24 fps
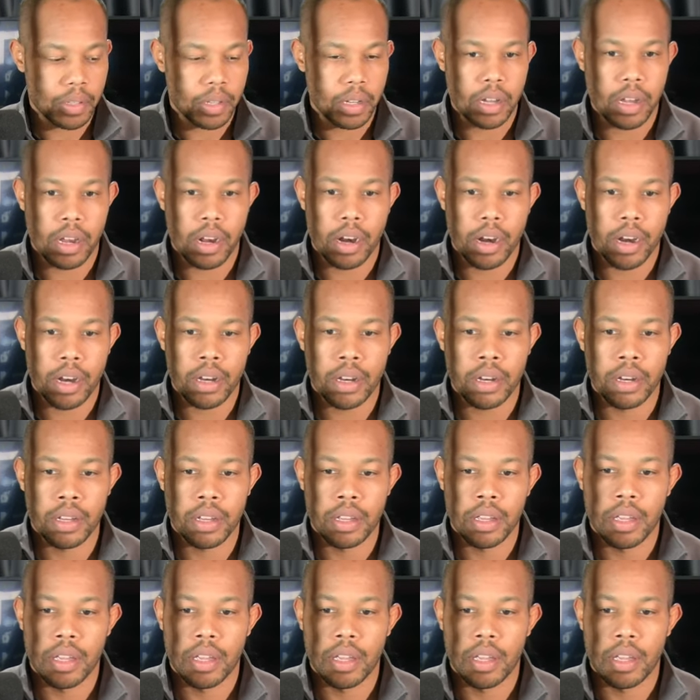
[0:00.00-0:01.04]
All right.
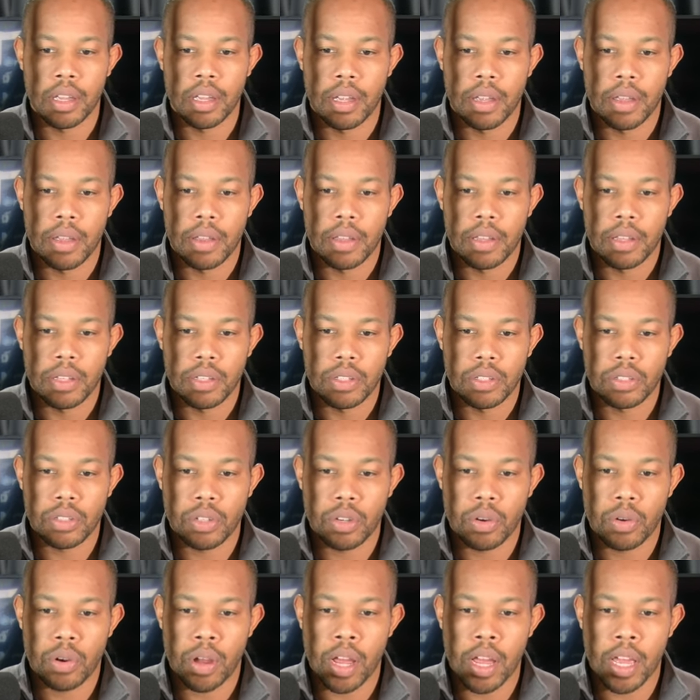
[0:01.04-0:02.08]

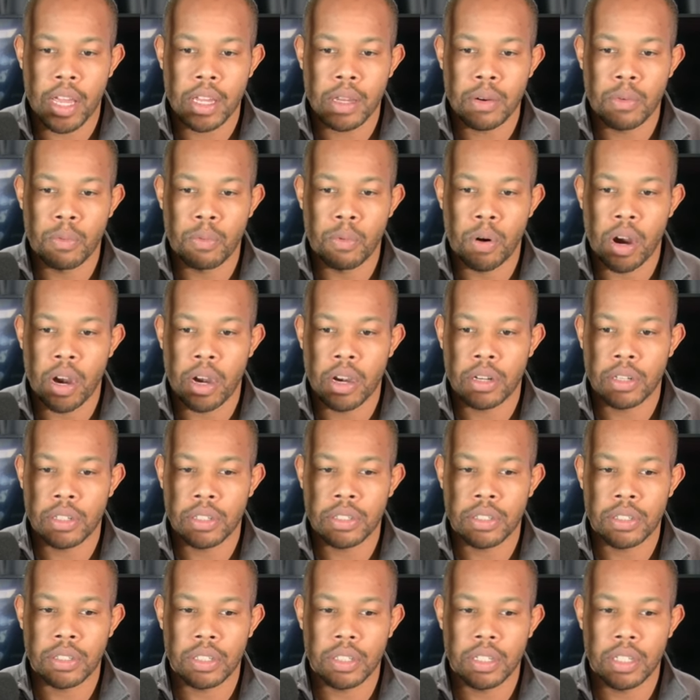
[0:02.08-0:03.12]
So I am
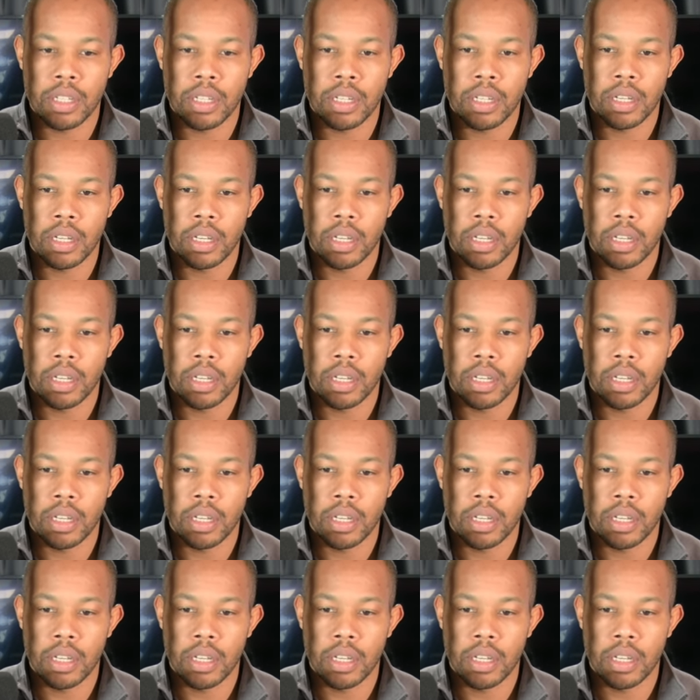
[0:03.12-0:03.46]
wirelessly